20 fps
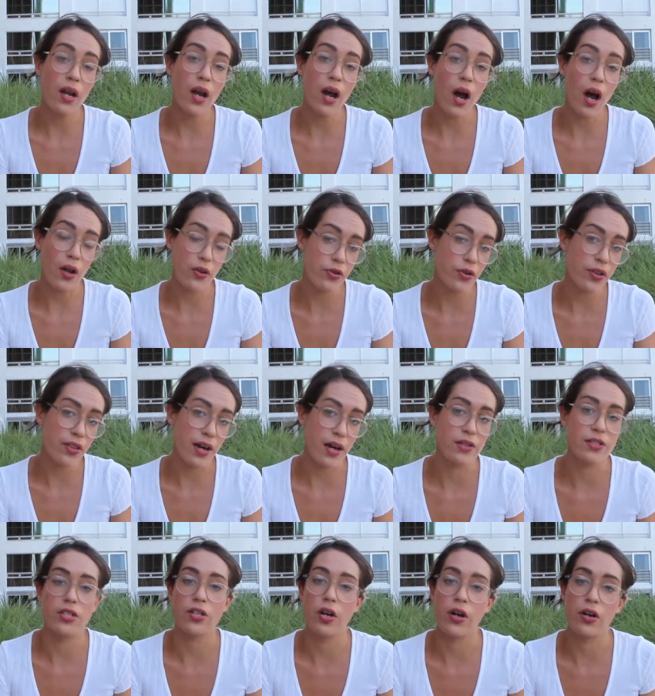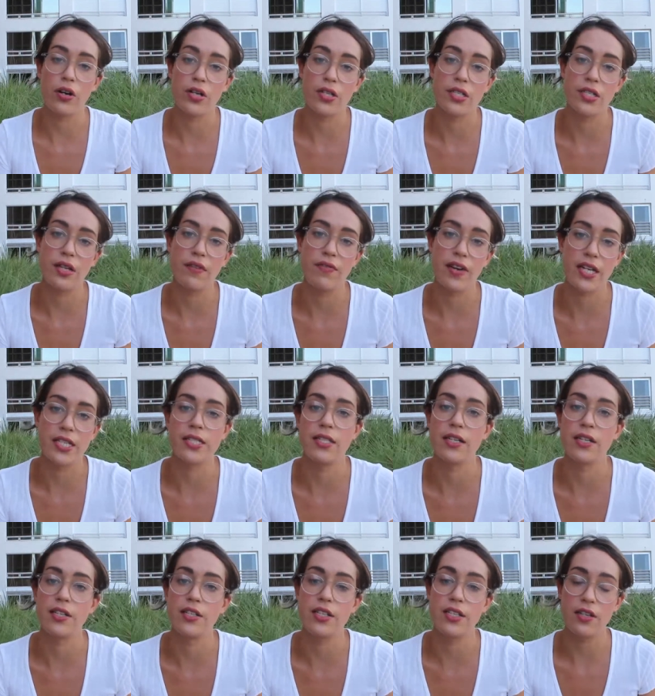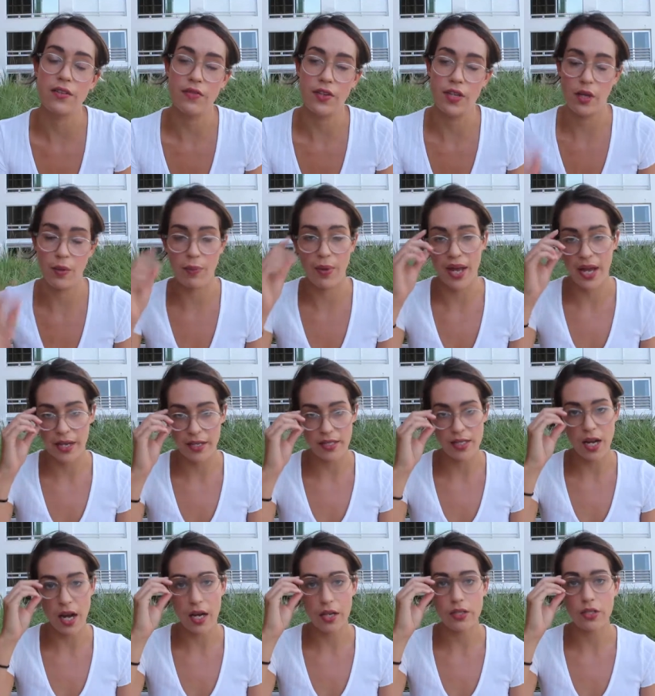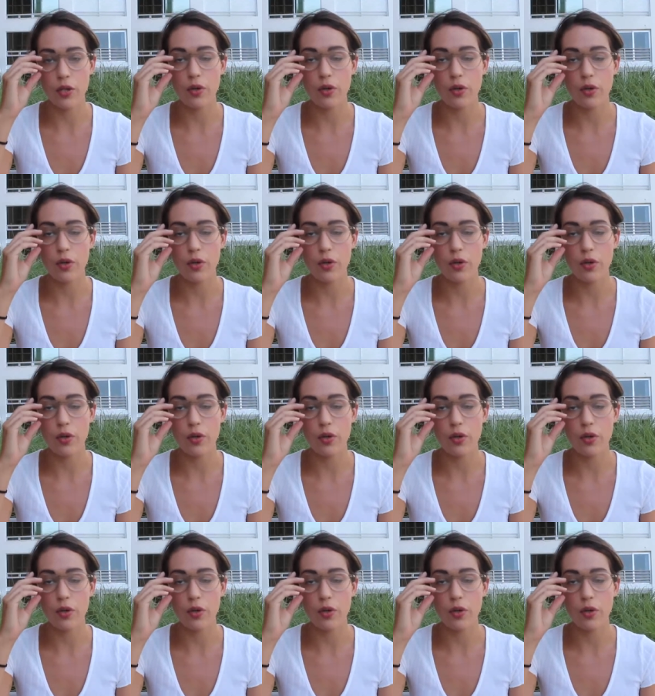hundred thousand dollars invested into dividend paying stocks,